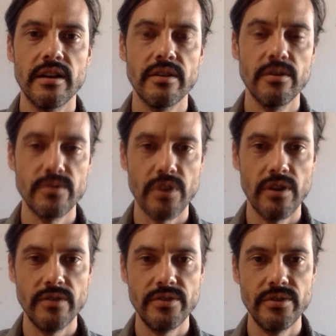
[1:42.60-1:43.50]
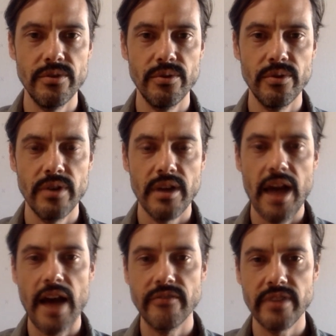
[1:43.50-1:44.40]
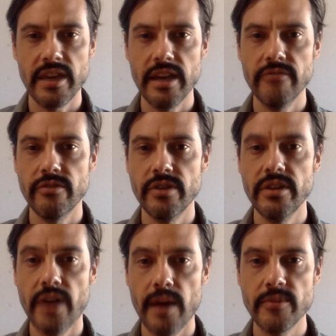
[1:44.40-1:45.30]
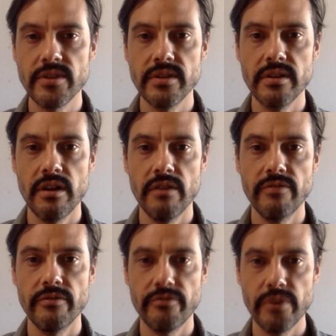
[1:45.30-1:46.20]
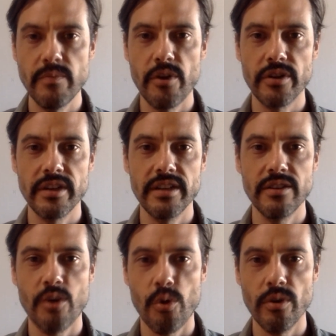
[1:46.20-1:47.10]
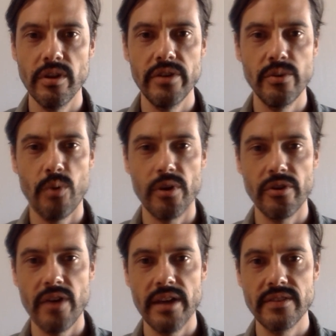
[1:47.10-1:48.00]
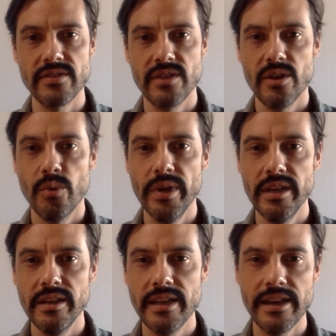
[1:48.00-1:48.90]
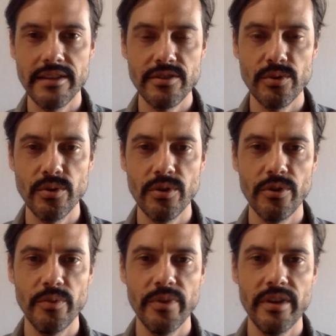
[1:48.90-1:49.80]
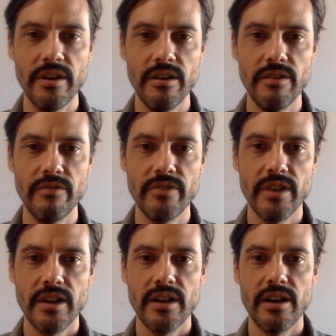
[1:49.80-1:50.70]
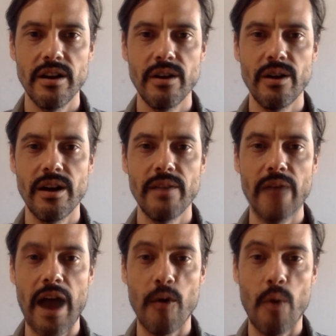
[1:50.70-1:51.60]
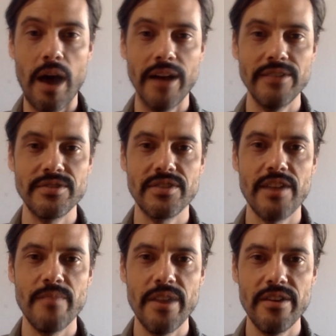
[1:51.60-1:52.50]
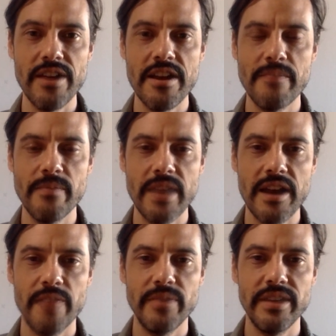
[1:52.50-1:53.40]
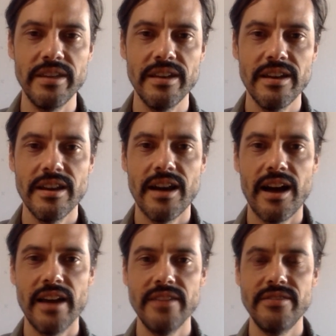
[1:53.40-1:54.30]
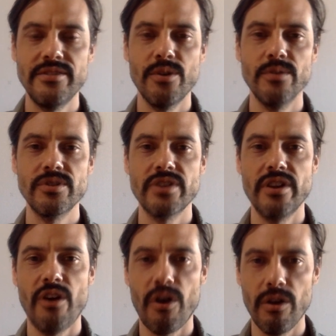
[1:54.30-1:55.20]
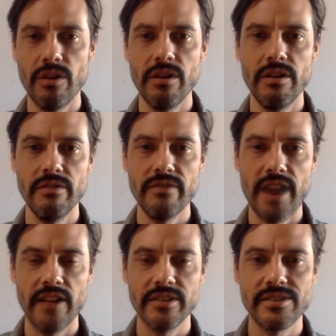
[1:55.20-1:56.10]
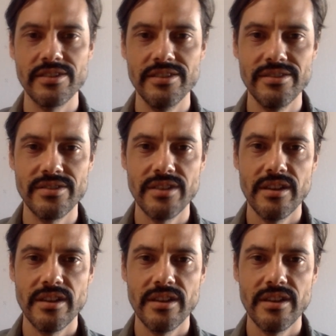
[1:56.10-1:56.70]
goes on to advocate for an adoption of free market correlated water rights. We get into a little bit of how wise that may or may not be. I don't share all of Alex's